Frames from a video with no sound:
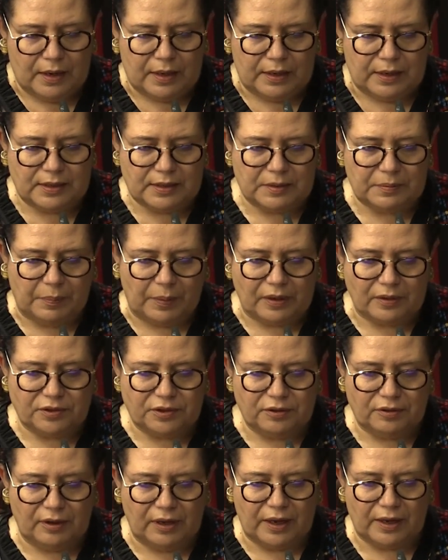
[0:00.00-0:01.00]
Its
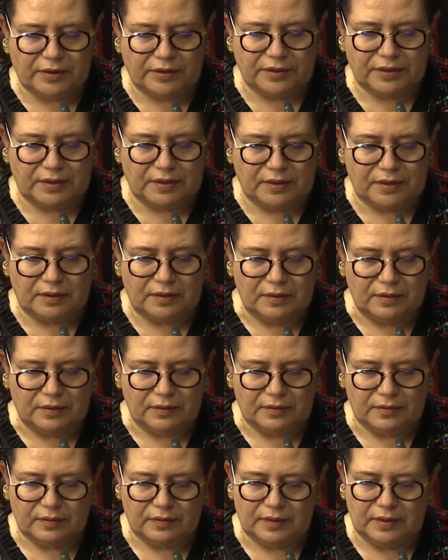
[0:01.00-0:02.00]
particularity
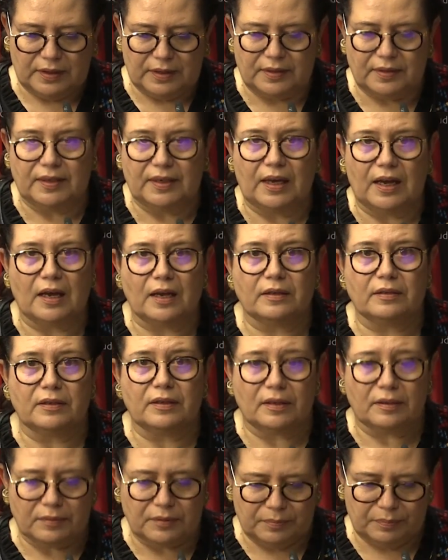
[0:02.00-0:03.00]
is the
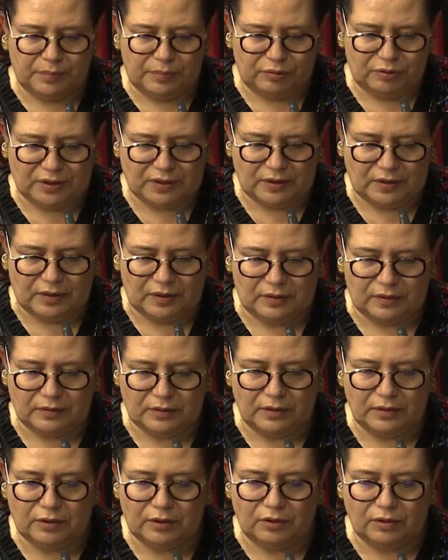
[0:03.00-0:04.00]

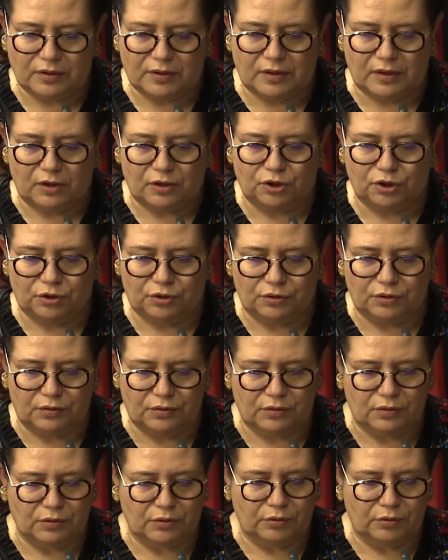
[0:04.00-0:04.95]
unprecedented consensus